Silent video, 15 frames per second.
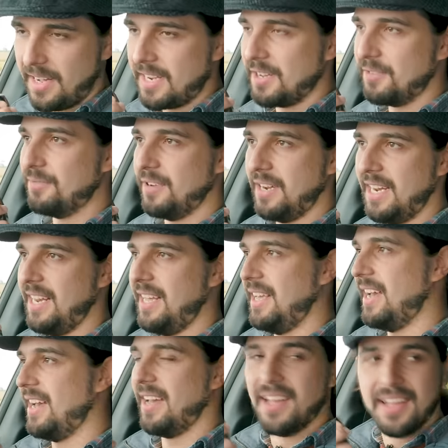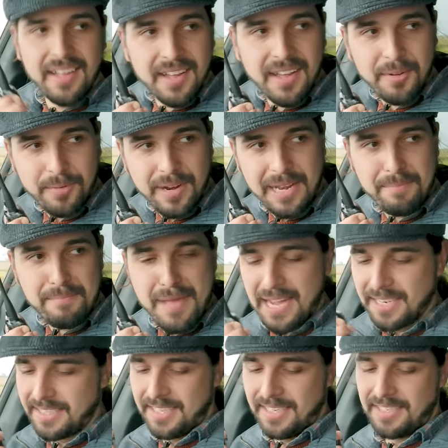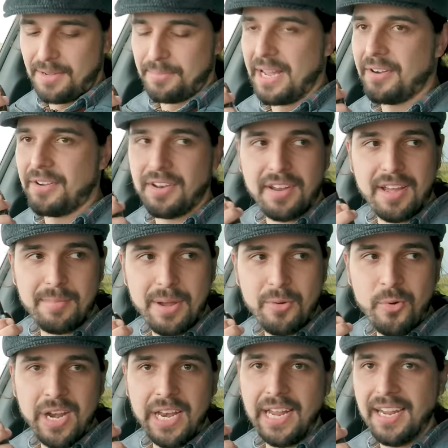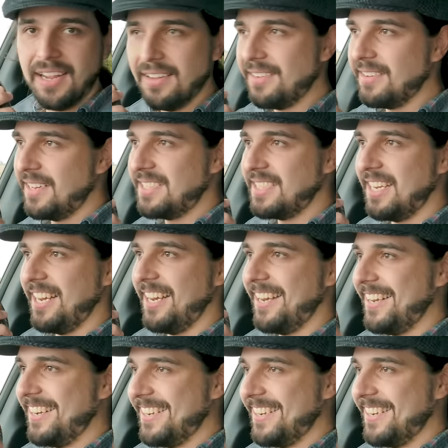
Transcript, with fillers: I could really, uh, really mess things up now, couldn't I, by winning? Let's see.